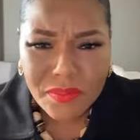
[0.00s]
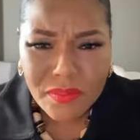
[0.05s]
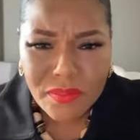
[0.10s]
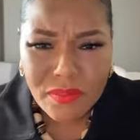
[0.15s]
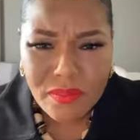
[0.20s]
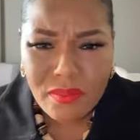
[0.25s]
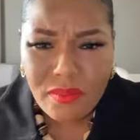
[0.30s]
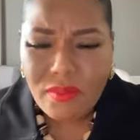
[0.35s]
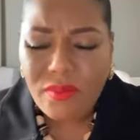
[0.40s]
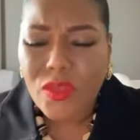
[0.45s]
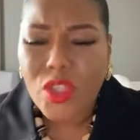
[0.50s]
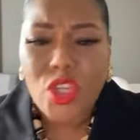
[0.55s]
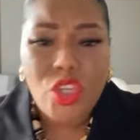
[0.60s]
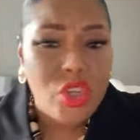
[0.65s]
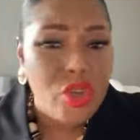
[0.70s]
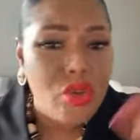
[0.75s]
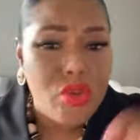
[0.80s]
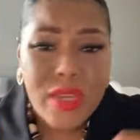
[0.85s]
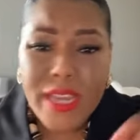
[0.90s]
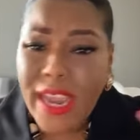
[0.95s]
You
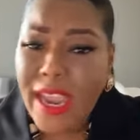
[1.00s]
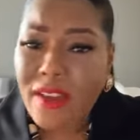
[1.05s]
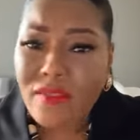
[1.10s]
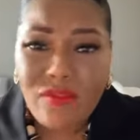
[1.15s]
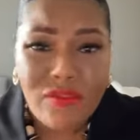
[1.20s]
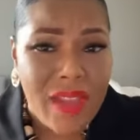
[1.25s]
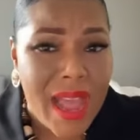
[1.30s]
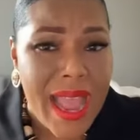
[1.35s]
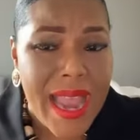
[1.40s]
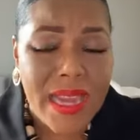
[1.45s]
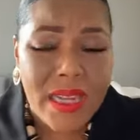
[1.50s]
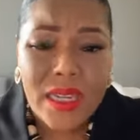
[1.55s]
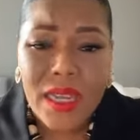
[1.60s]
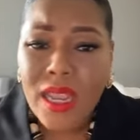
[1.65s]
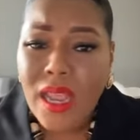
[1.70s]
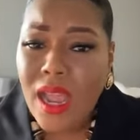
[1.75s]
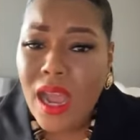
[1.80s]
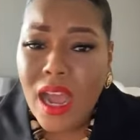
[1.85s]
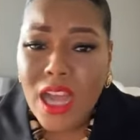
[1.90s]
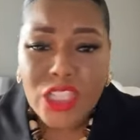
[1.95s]
can't fight
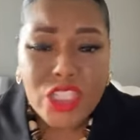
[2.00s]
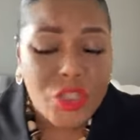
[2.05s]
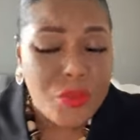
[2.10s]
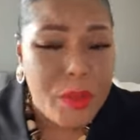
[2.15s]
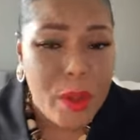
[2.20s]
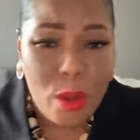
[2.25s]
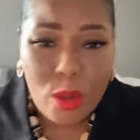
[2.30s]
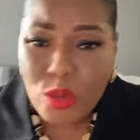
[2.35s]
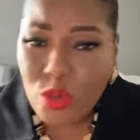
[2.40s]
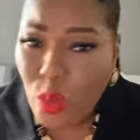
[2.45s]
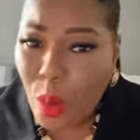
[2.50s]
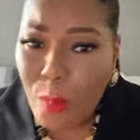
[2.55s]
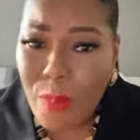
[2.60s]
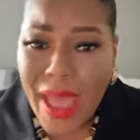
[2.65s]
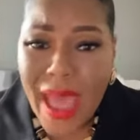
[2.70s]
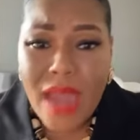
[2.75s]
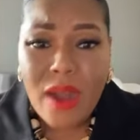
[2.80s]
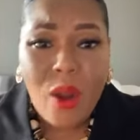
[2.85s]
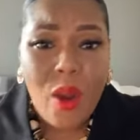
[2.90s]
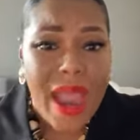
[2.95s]
a spiritual
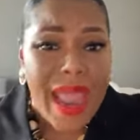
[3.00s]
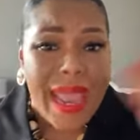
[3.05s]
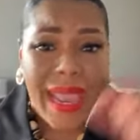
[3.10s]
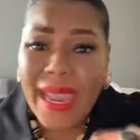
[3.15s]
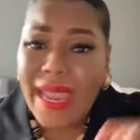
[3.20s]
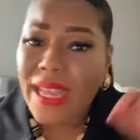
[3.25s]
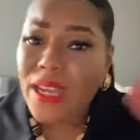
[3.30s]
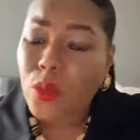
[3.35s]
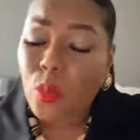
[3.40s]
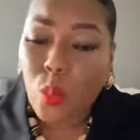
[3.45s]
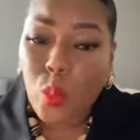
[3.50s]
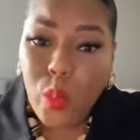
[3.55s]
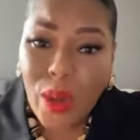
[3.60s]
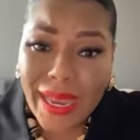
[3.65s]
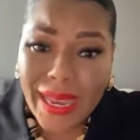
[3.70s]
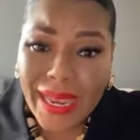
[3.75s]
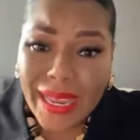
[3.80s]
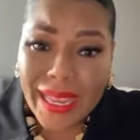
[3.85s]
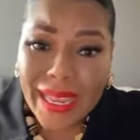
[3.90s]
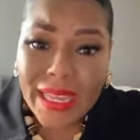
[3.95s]
battle and
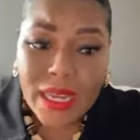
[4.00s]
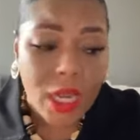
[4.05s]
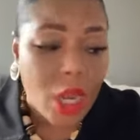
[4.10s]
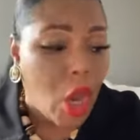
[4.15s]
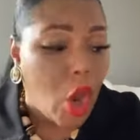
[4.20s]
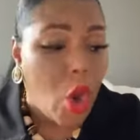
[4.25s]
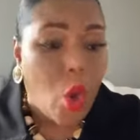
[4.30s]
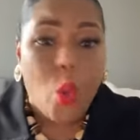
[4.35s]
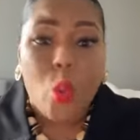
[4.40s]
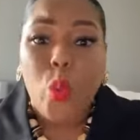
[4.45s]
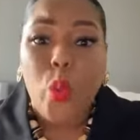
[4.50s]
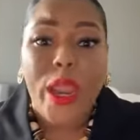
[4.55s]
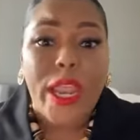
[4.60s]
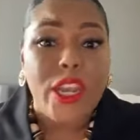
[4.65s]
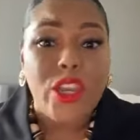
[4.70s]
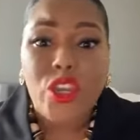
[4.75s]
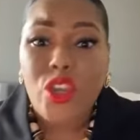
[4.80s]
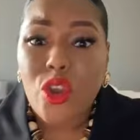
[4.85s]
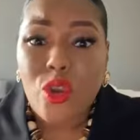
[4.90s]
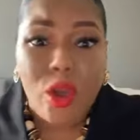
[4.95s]
win when
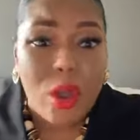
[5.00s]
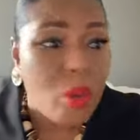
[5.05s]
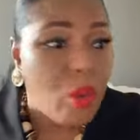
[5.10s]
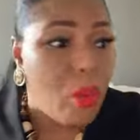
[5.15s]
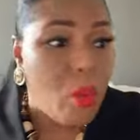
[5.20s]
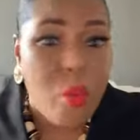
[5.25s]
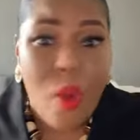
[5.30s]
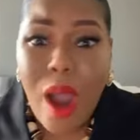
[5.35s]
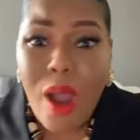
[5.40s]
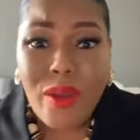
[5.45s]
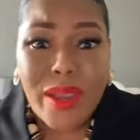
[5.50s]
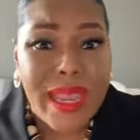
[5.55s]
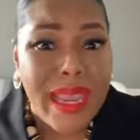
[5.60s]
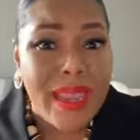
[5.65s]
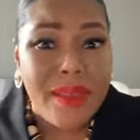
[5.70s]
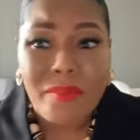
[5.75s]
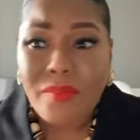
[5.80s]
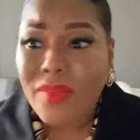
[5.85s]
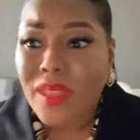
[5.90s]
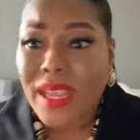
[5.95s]
you're walking
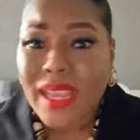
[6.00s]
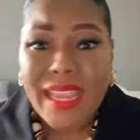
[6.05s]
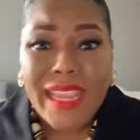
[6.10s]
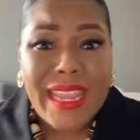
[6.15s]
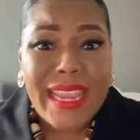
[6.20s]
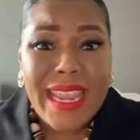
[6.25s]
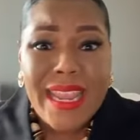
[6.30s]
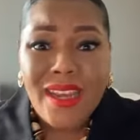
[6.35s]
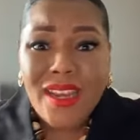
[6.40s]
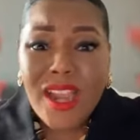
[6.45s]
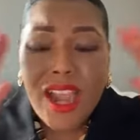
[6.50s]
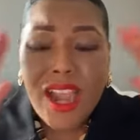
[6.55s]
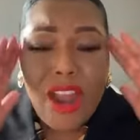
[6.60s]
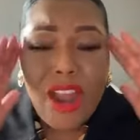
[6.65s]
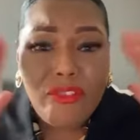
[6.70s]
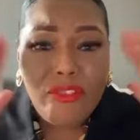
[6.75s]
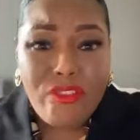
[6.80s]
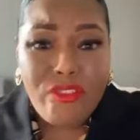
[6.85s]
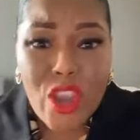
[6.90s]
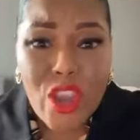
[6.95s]
in
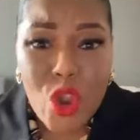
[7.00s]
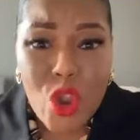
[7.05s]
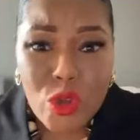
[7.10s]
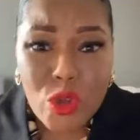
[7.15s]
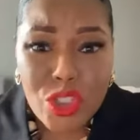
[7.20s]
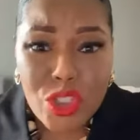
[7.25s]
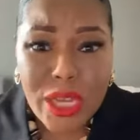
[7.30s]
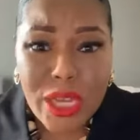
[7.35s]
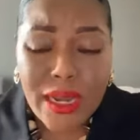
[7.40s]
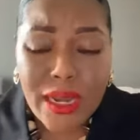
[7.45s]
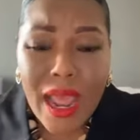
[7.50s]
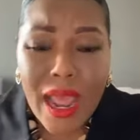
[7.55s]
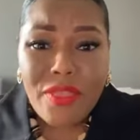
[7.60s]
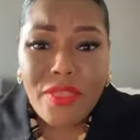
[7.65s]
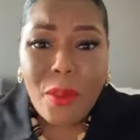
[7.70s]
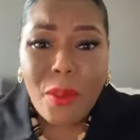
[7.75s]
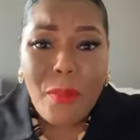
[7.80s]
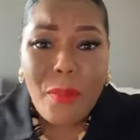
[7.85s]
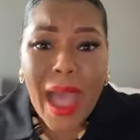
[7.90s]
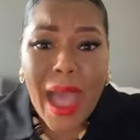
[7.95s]
confusion. The
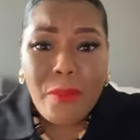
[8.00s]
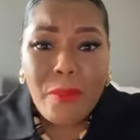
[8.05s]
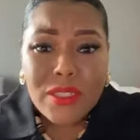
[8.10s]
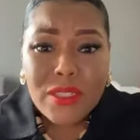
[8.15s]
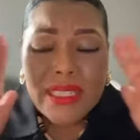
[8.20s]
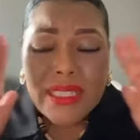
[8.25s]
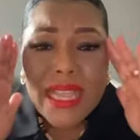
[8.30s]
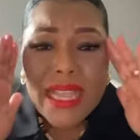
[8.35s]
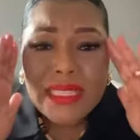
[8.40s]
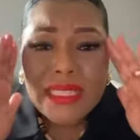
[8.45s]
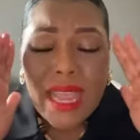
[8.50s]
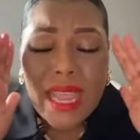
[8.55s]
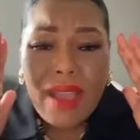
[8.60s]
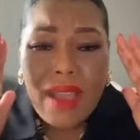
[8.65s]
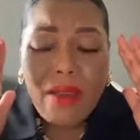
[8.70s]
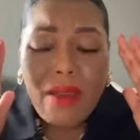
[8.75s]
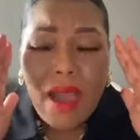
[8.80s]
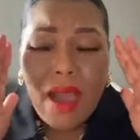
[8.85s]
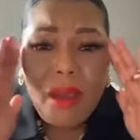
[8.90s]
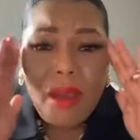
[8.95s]
Bible says
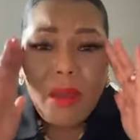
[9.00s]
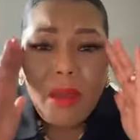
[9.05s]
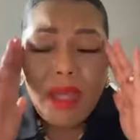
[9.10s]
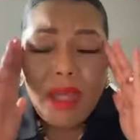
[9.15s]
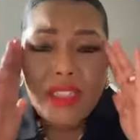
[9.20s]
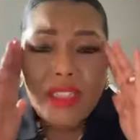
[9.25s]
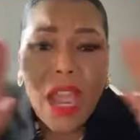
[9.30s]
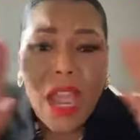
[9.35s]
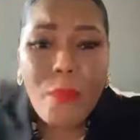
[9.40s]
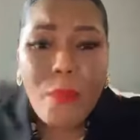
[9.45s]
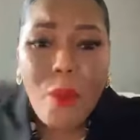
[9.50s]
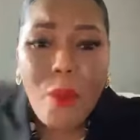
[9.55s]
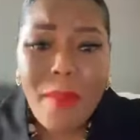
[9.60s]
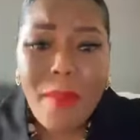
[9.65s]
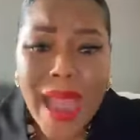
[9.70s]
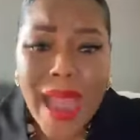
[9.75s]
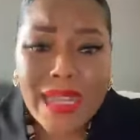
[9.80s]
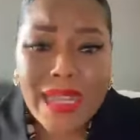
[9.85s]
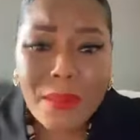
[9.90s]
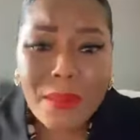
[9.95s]
a
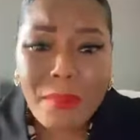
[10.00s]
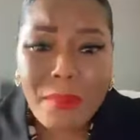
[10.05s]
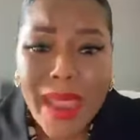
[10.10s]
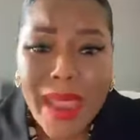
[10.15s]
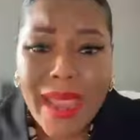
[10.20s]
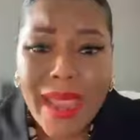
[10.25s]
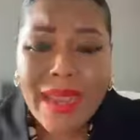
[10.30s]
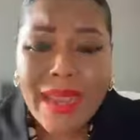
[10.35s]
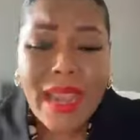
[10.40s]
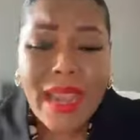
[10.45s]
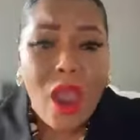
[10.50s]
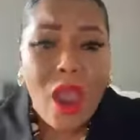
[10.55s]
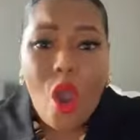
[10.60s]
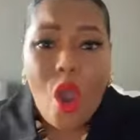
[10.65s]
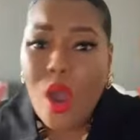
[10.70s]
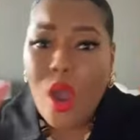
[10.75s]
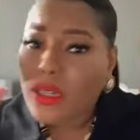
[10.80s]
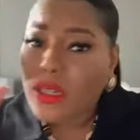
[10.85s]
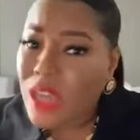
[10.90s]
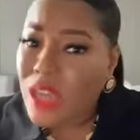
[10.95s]
double-minded man or a
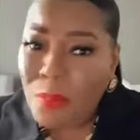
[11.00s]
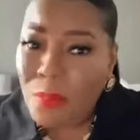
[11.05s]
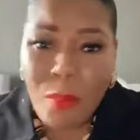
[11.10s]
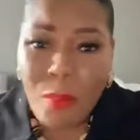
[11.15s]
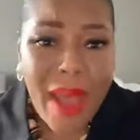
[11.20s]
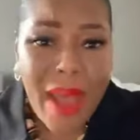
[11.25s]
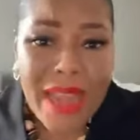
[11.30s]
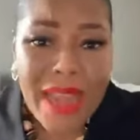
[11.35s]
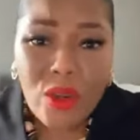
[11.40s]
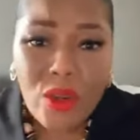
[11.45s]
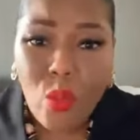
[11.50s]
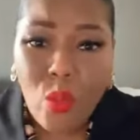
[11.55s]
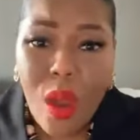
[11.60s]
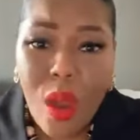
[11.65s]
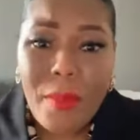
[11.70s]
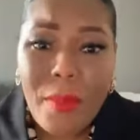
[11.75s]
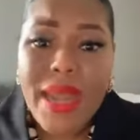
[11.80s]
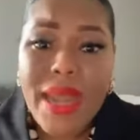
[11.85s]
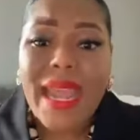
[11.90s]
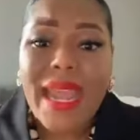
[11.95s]
double-minded woman
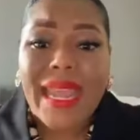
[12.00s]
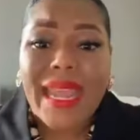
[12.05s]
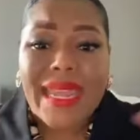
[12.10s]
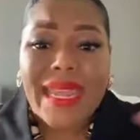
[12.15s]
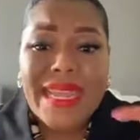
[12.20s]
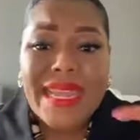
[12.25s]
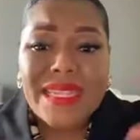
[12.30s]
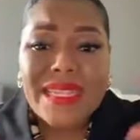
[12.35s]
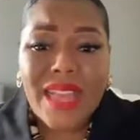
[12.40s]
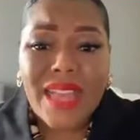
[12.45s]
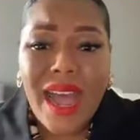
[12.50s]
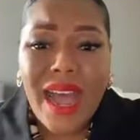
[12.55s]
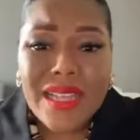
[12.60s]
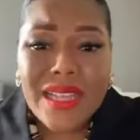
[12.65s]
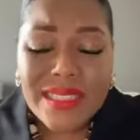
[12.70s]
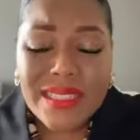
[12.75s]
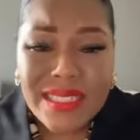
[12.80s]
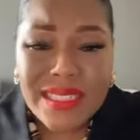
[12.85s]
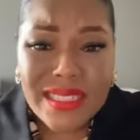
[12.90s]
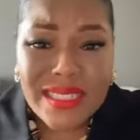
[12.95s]
is
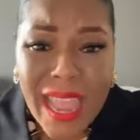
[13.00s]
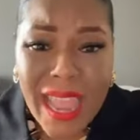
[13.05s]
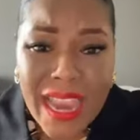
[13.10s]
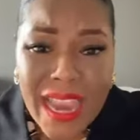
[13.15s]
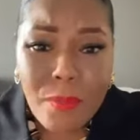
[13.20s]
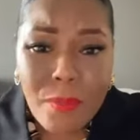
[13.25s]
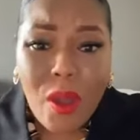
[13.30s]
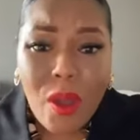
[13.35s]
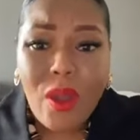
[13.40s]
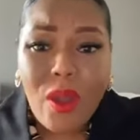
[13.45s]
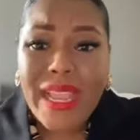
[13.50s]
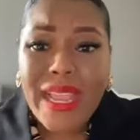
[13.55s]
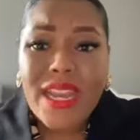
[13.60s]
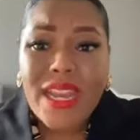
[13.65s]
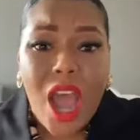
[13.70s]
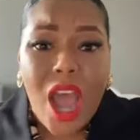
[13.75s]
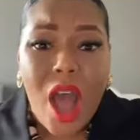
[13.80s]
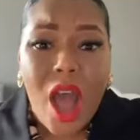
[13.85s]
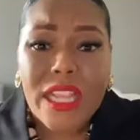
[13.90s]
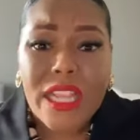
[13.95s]
unstable in all
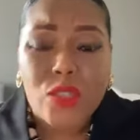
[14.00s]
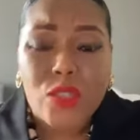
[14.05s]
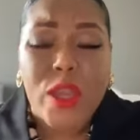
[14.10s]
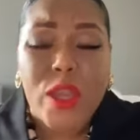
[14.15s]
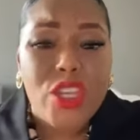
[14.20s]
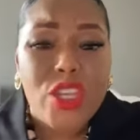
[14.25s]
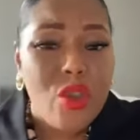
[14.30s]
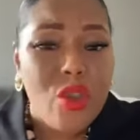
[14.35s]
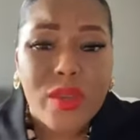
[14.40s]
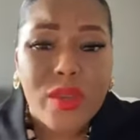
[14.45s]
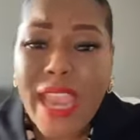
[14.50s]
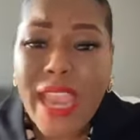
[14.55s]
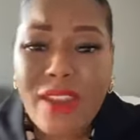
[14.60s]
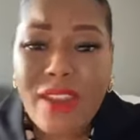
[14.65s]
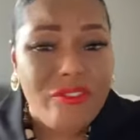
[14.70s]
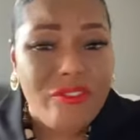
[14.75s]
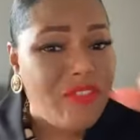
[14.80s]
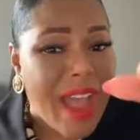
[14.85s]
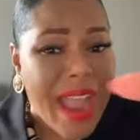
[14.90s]
his ways. You can't fight and